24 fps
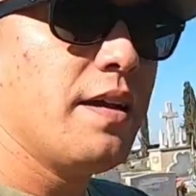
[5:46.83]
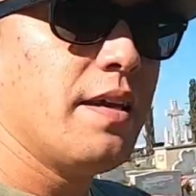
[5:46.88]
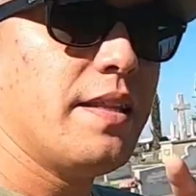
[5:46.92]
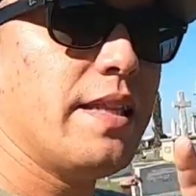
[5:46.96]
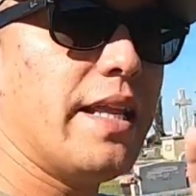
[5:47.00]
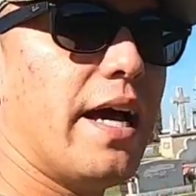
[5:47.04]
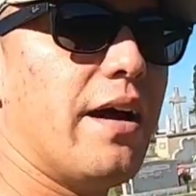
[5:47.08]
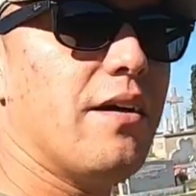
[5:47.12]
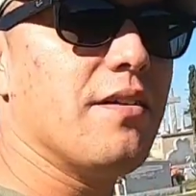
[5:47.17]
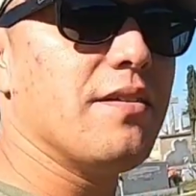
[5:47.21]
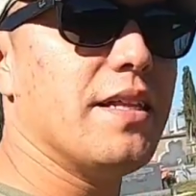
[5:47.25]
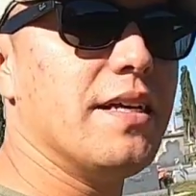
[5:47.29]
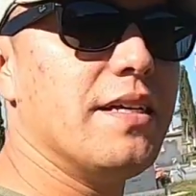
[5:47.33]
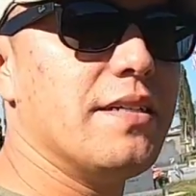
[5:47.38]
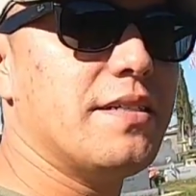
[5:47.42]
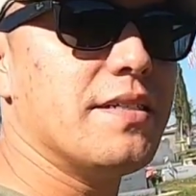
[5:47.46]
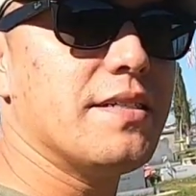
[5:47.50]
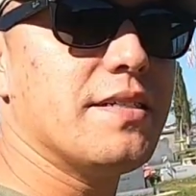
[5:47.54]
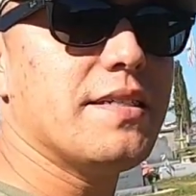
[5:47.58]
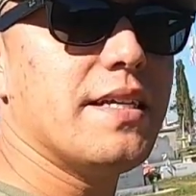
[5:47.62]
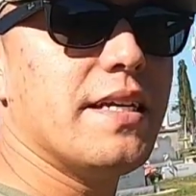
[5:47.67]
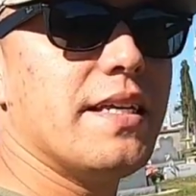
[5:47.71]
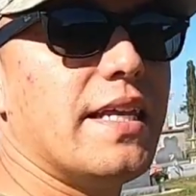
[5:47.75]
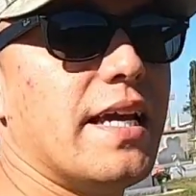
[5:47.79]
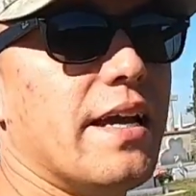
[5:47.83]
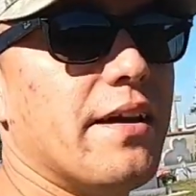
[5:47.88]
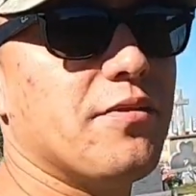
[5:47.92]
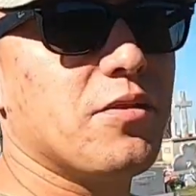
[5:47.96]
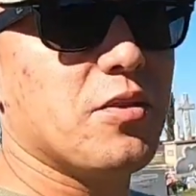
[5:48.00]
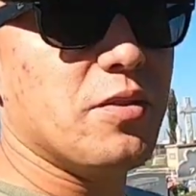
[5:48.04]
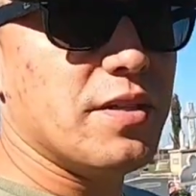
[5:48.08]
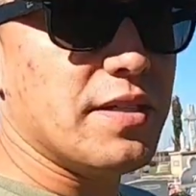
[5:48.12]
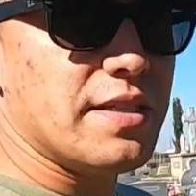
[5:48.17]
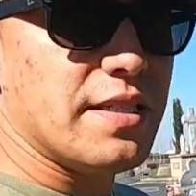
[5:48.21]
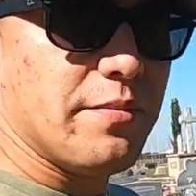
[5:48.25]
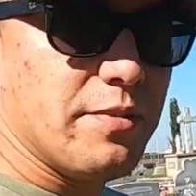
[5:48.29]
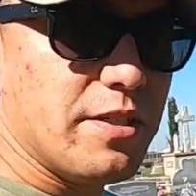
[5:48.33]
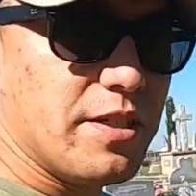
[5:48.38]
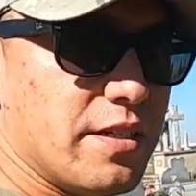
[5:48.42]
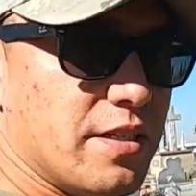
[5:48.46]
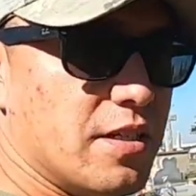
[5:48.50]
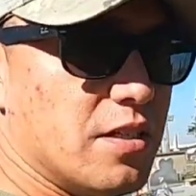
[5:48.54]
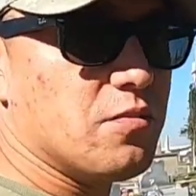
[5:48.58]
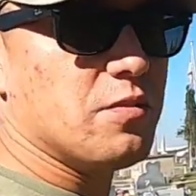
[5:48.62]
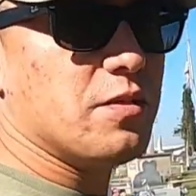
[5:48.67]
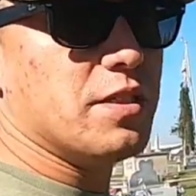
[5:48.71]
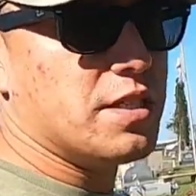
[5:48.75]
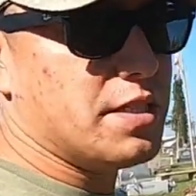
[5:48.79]
Now let's just say they have 3
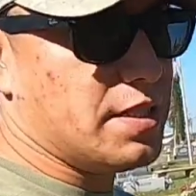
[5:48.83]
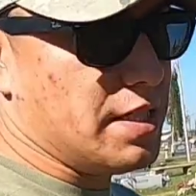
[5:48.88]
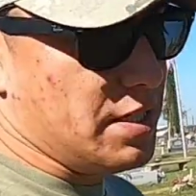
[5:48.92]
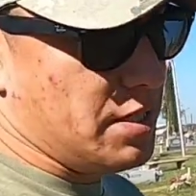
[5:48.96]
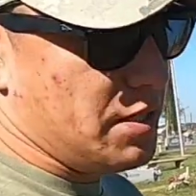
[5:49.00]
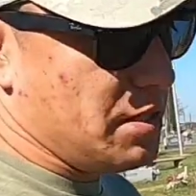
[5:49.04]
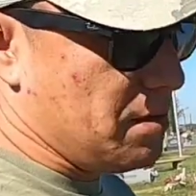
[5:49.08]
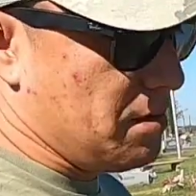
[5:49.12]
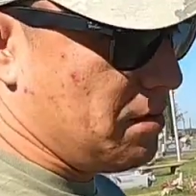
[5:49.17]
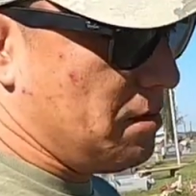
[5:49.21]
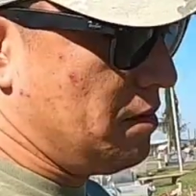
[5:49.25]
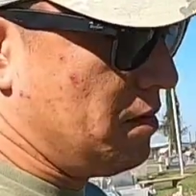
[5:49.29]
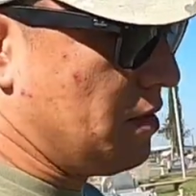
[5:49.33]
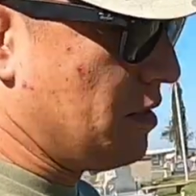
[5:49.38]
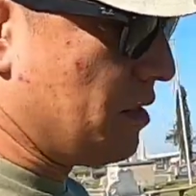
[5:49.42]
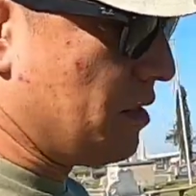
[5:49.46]
cemeteries, which they do.